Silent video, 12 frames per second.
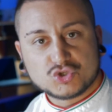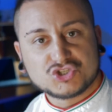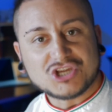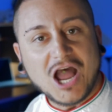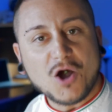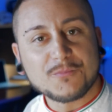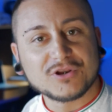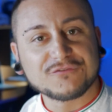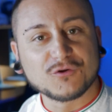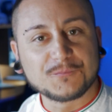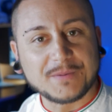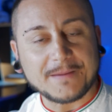Ciao
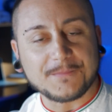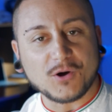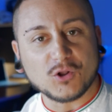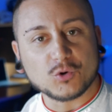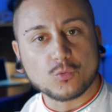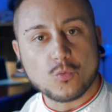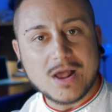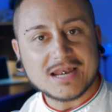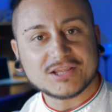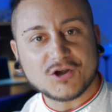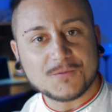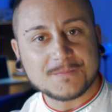beautiful people,
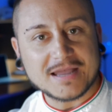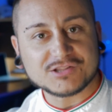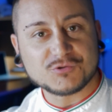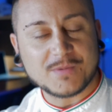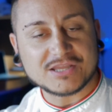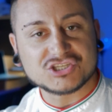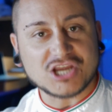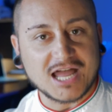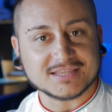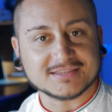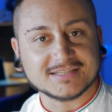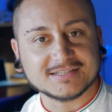welcome back to my
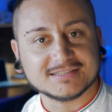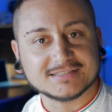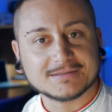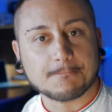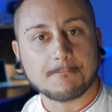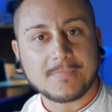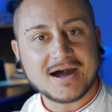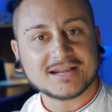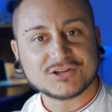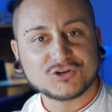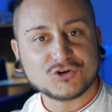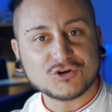channel.
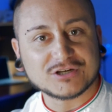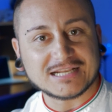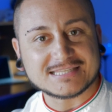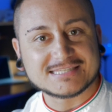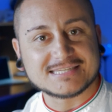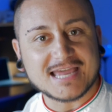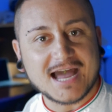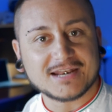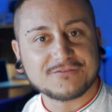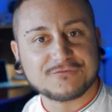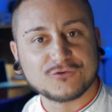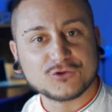Marco
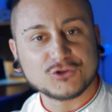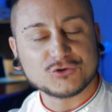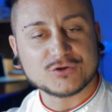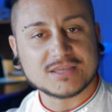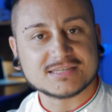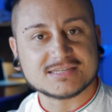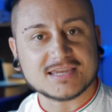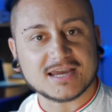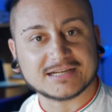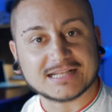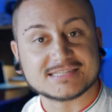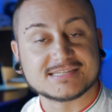Graziani for you is here,
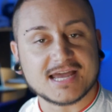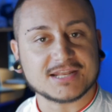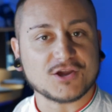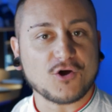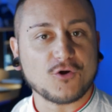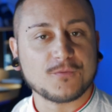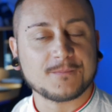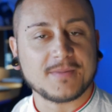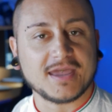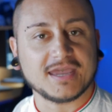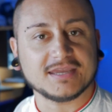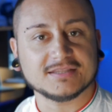Graziani
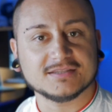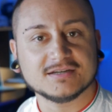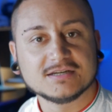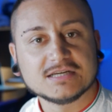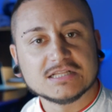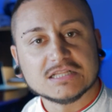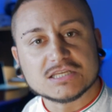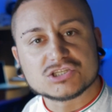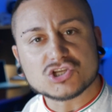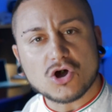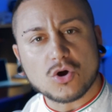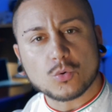Homemade.
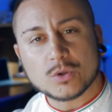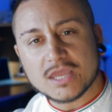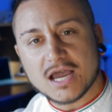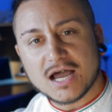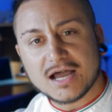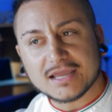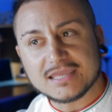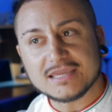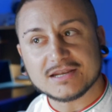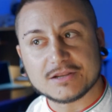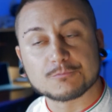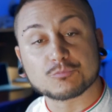So we are
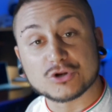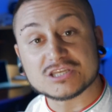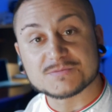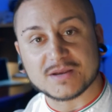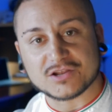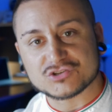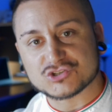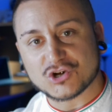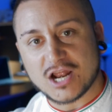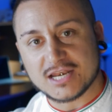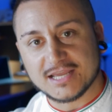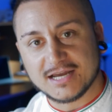here in Brisbane,
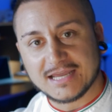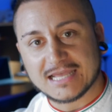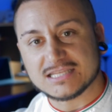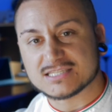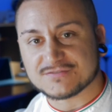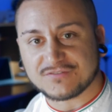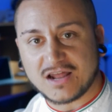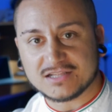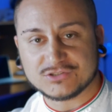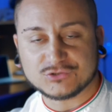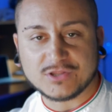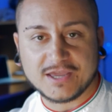Australia, and it's
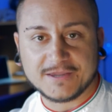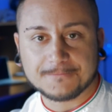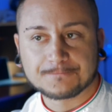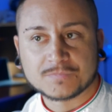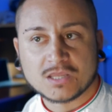Friday today.